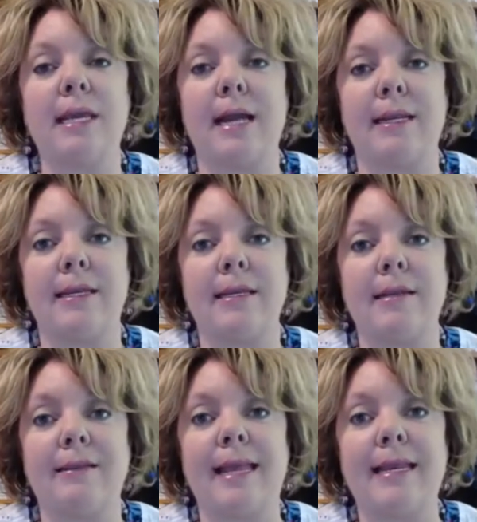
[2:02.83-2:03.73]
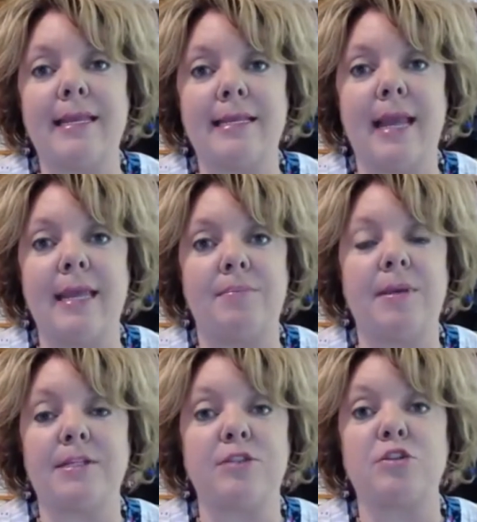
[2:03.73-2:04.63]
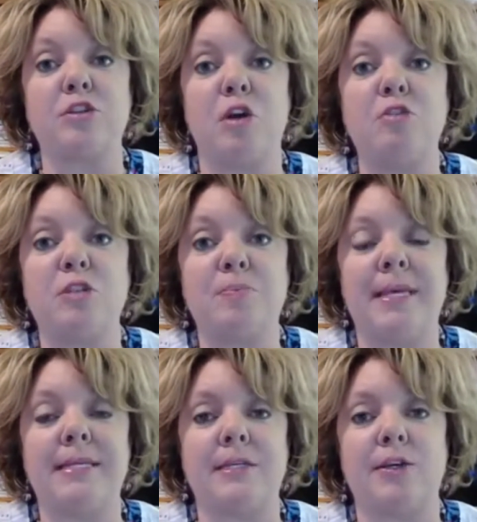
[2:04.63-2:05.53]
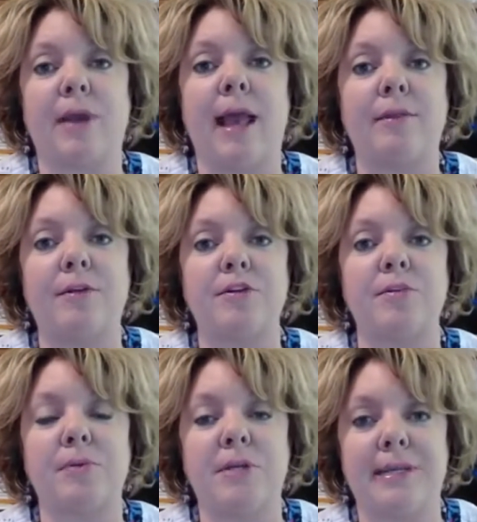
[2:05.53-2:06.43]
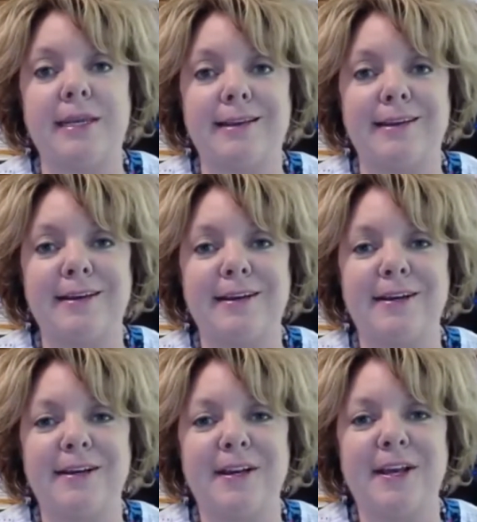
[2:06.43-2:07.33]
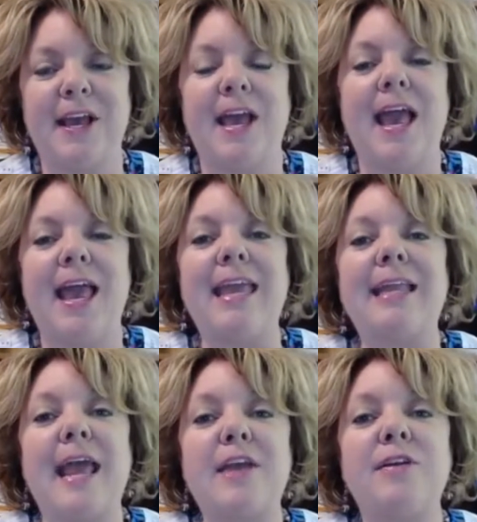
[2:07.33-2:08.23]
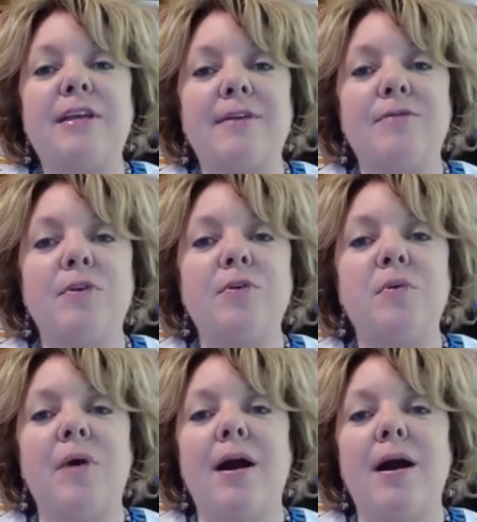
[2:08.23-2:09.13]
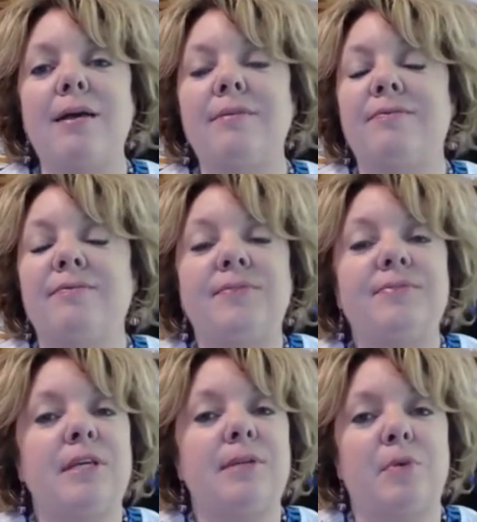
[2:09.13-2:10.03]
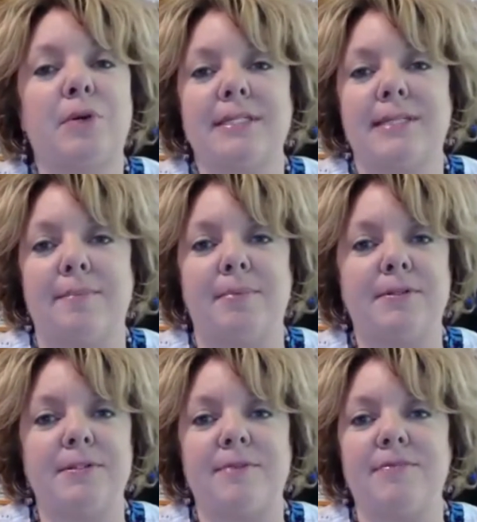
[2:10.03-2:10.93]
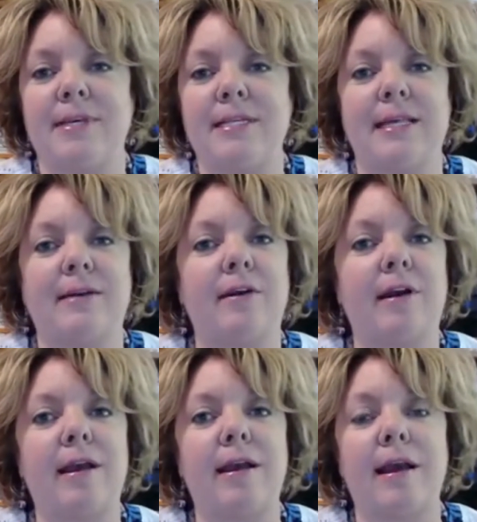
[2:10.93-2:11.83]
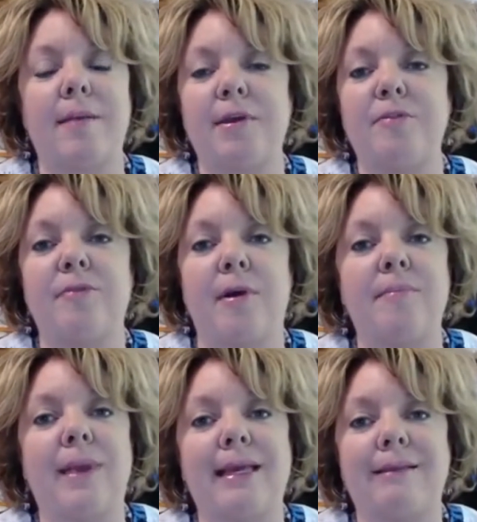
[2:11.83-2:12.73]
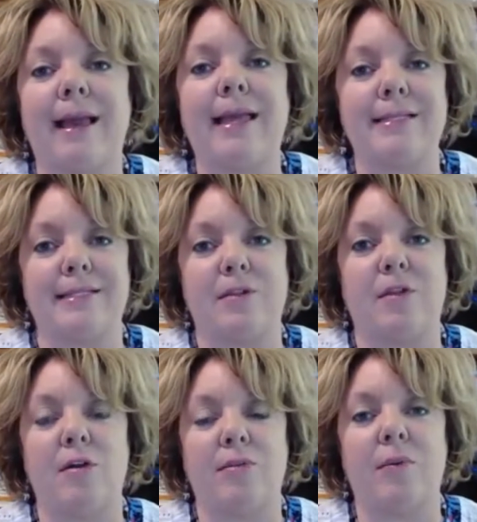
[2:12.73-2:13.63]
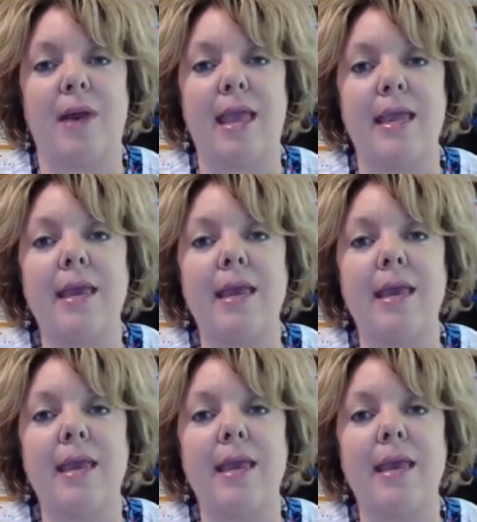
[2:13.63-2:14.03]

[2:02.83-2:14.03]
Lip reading: on it late at night because there's no space in your calendar to put it in. And I could give you 15 more examples of things that are coming from my clients along the way.